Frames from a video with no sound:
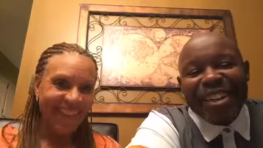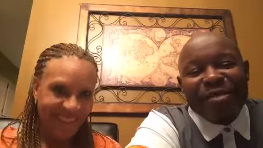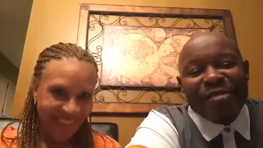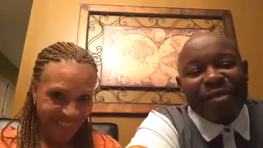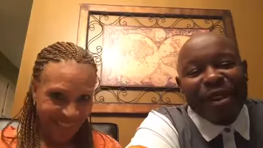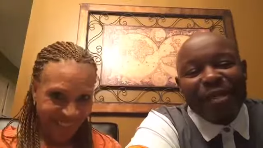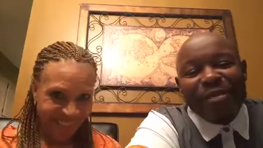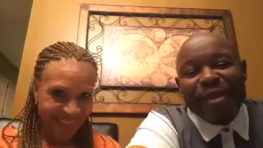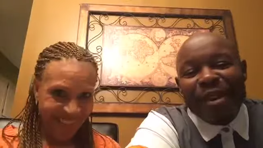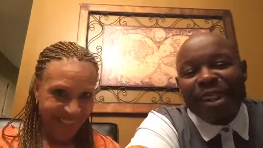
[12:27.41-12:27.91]

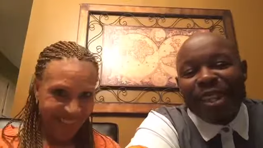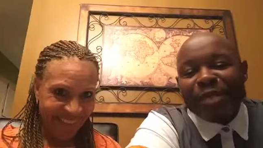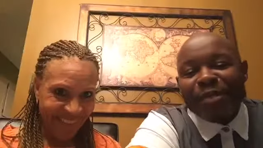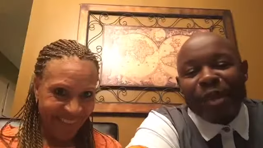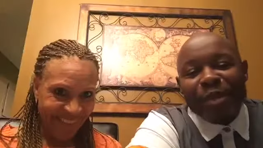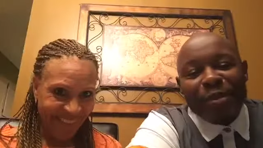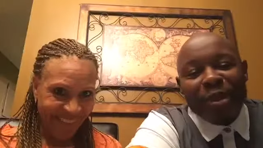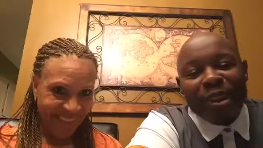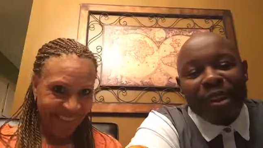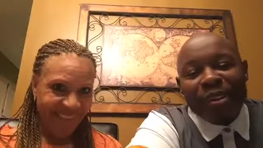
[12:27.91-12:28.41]
Speaker 1: my parents
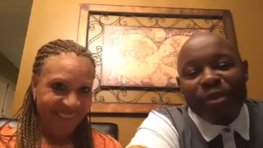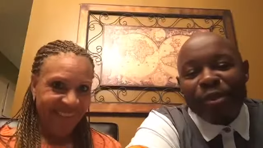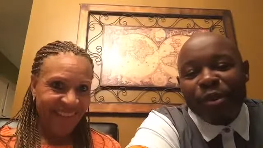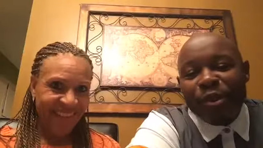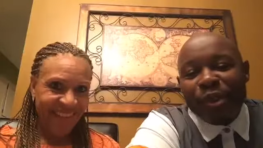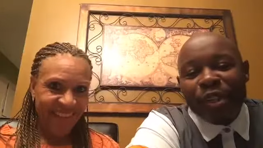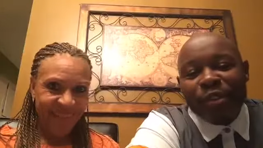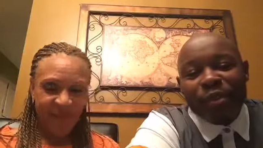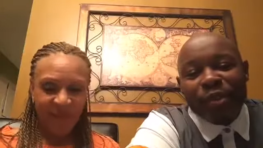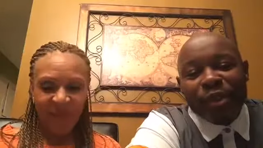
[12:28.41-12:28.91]
been married
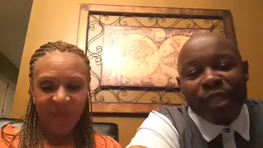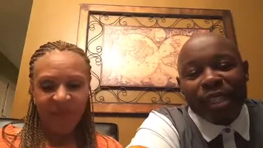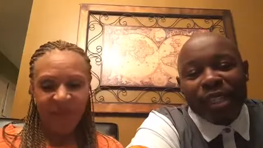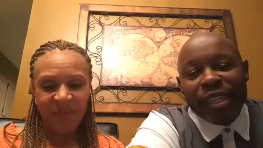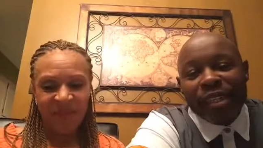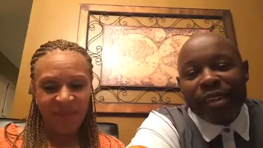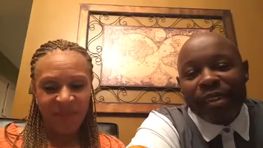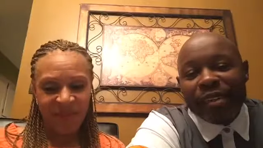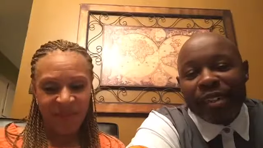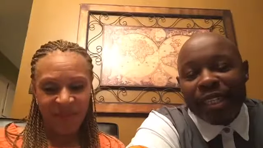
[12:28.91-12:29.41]
44
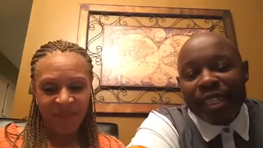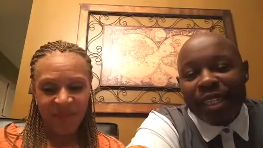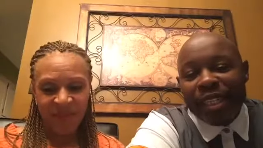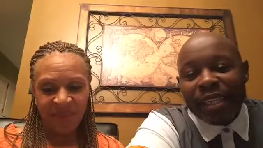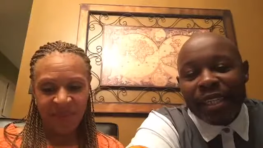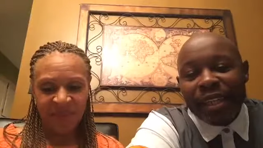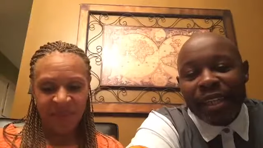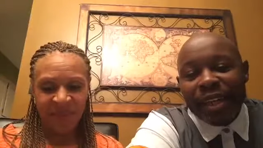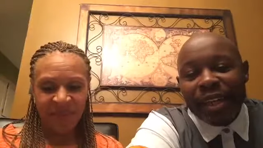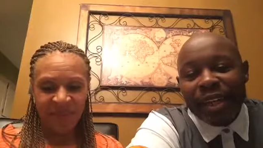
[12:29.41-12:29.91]
years, and
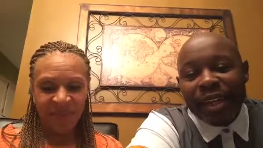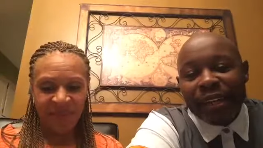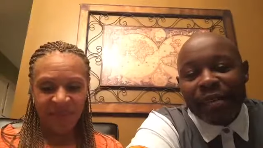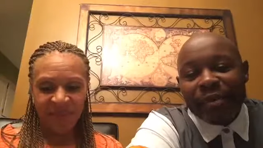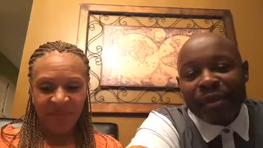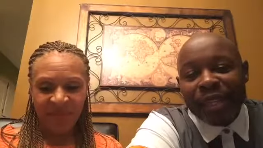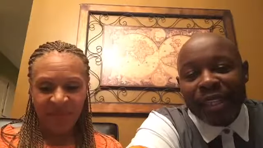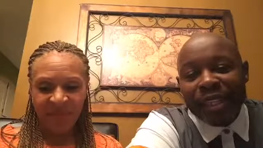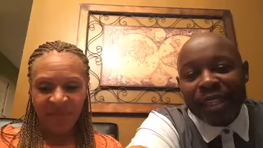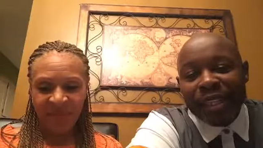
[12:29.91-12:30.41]
uh,
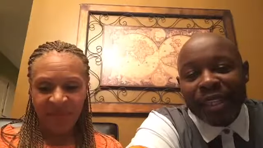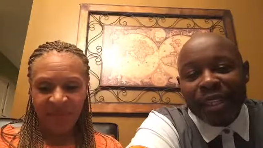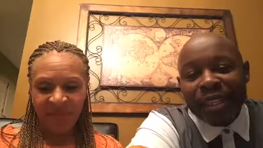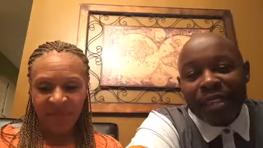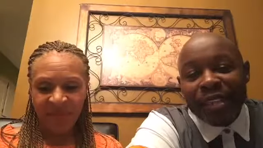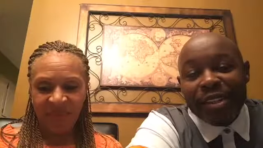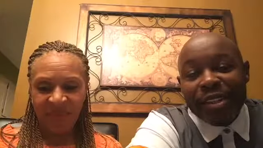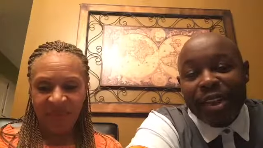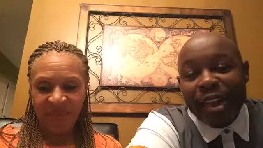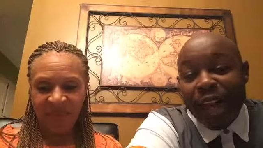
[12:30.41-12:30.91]

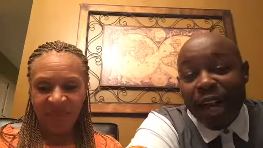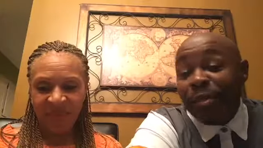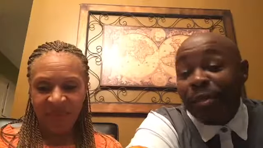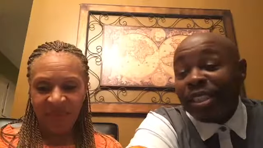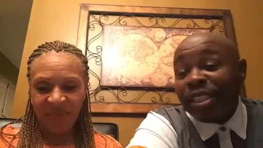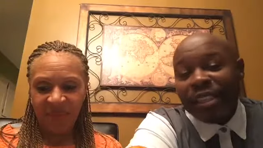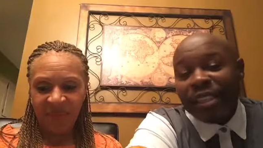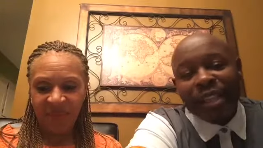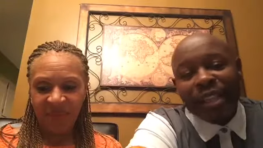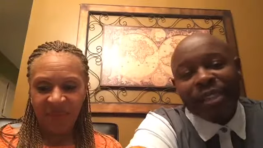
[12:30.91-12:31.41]
you know, I'm gonna
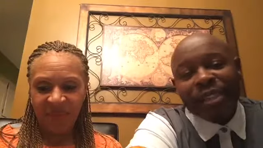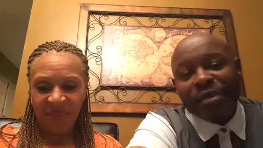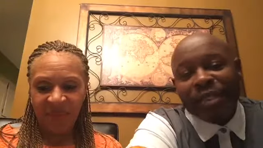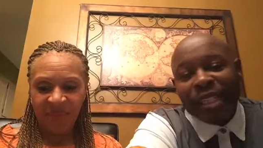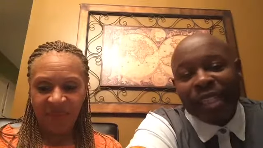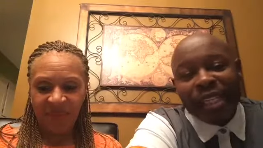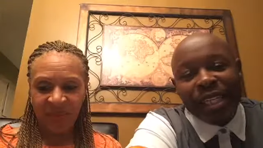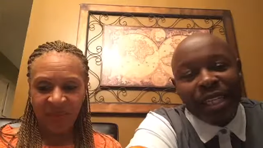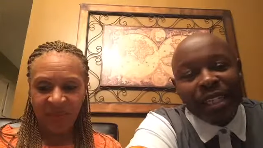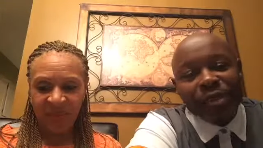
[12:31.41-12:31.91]
share some
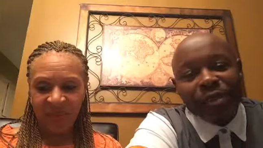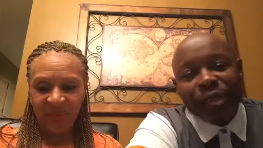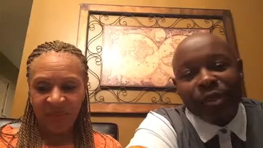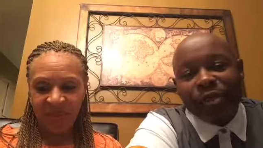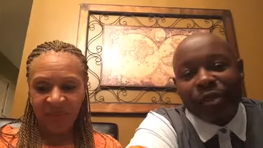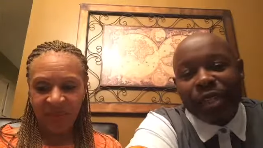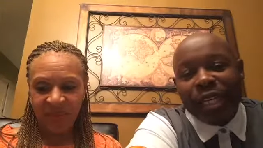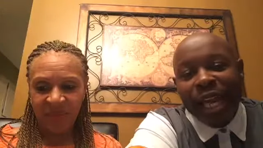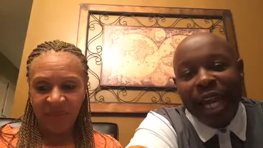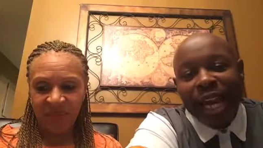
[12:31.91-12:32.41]
things with
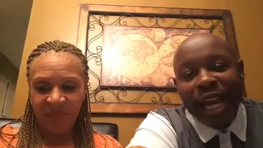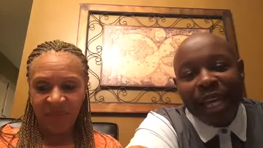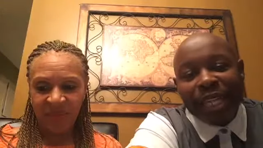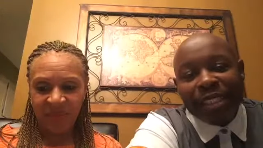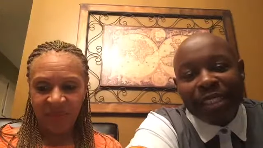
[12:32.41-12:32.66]
you guys